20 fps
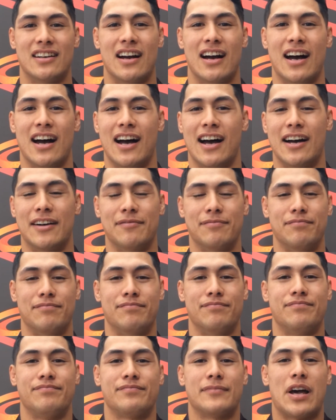
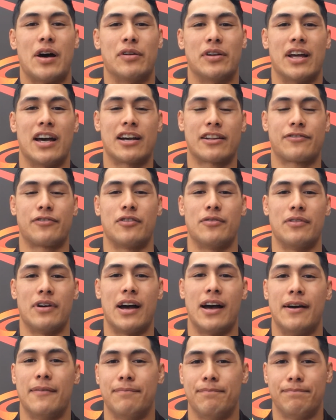I'm
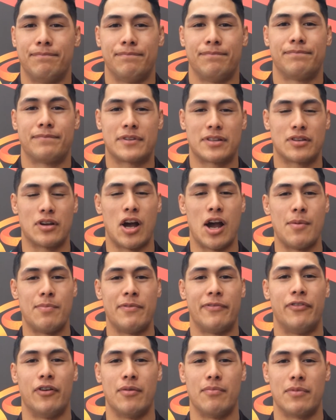still
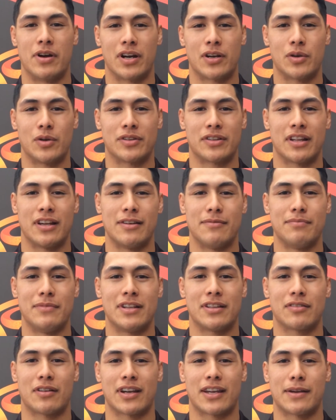hoping for a miracle to hit
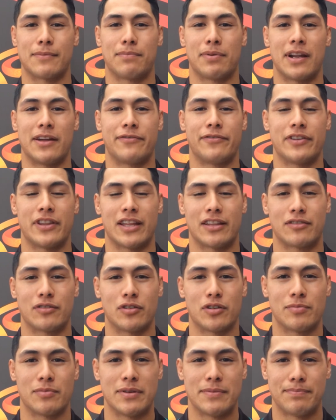me so I can play for that
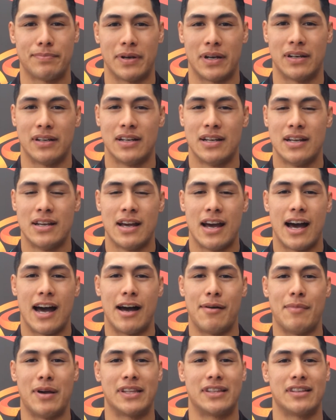tournament, but
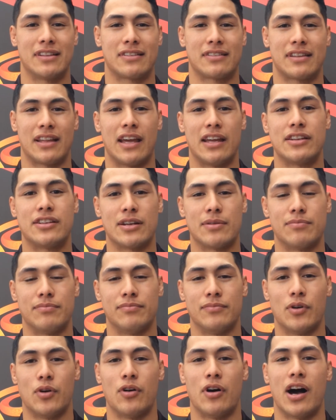at this stage,
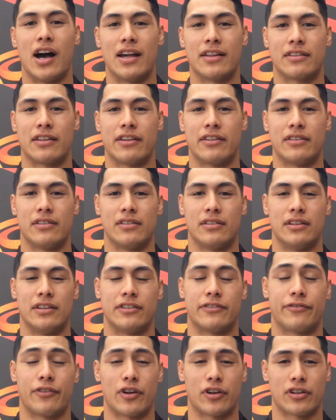all eyes
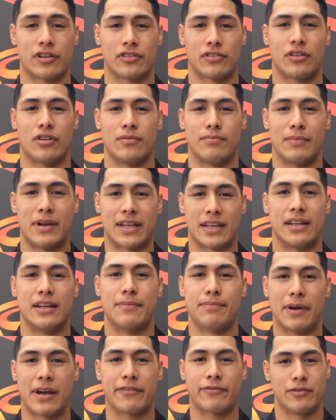is focused on making
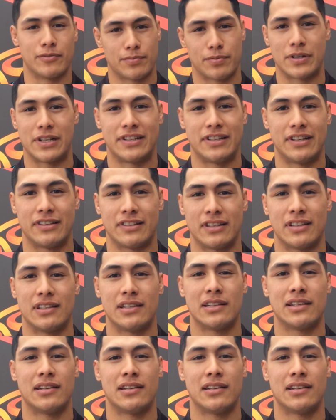it back for pre-season.